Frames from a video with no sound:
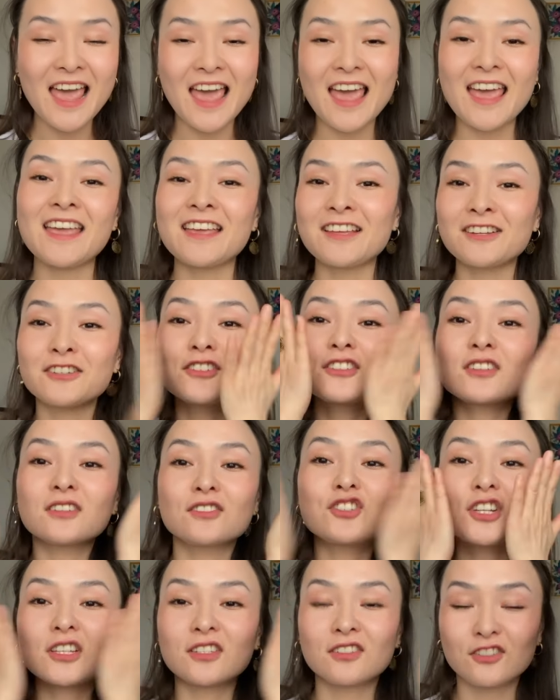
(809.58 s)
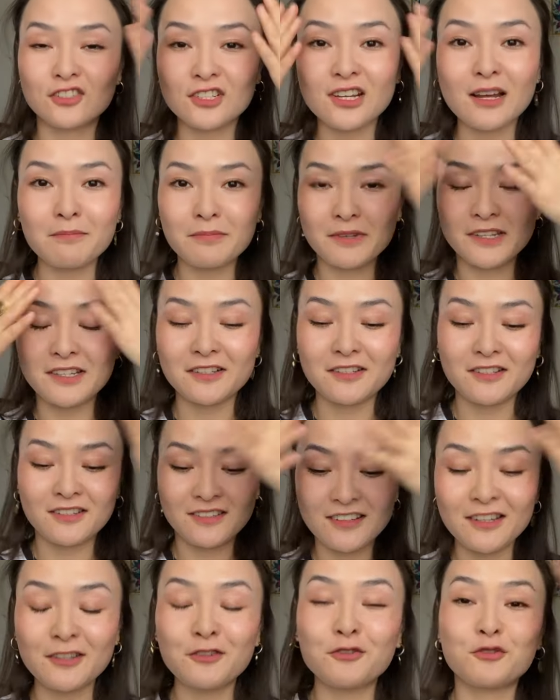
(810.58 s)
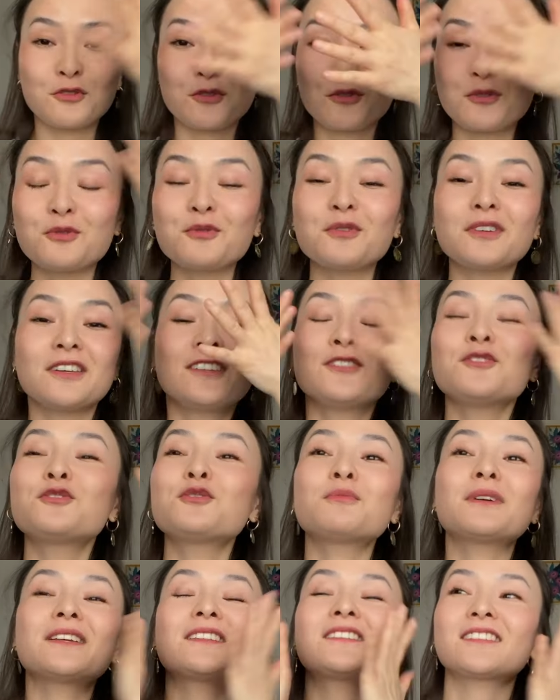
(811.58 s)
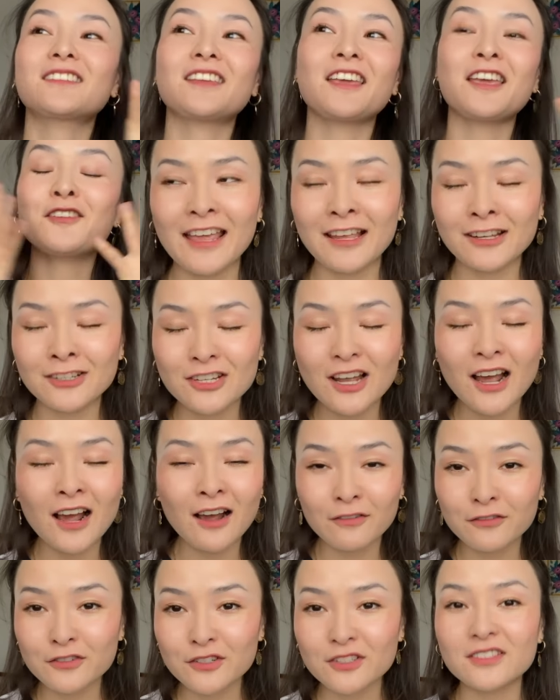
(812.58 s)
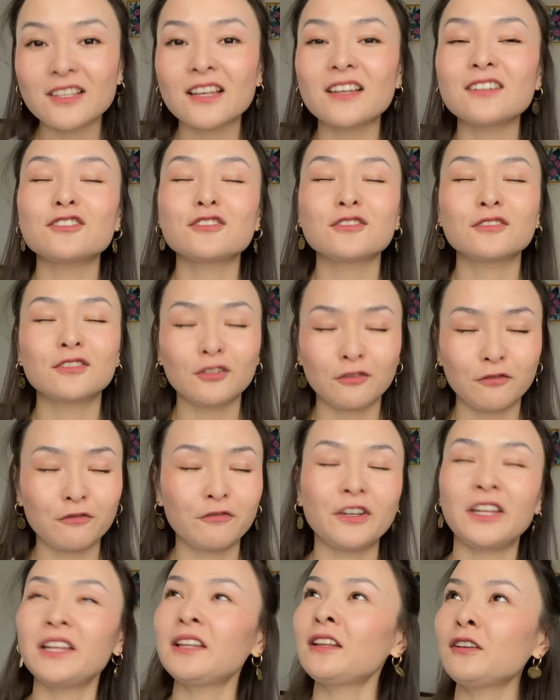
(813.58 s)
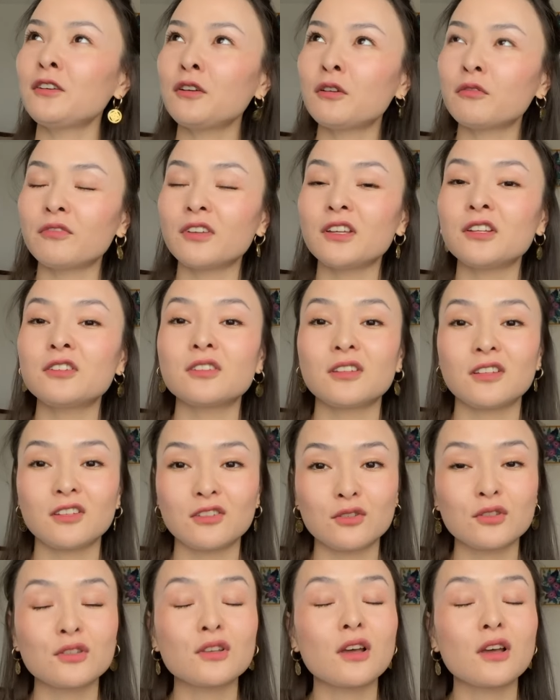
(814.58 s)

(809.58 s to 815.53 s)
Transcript: and just tap it into my skin. And after that, the feeling of it is